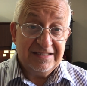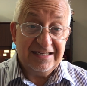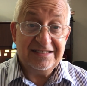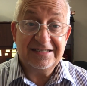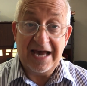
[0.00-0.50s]

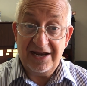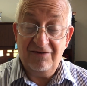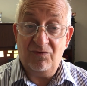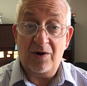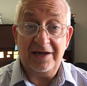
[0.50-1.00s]
This is kind
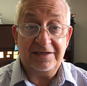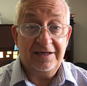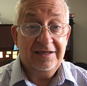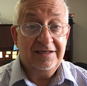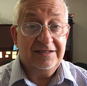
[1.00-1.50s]
of what
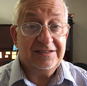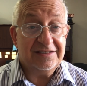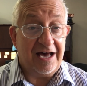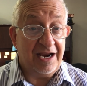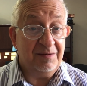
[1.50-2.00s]

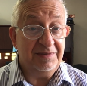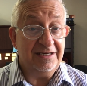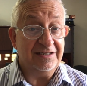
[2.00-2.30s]
Solomon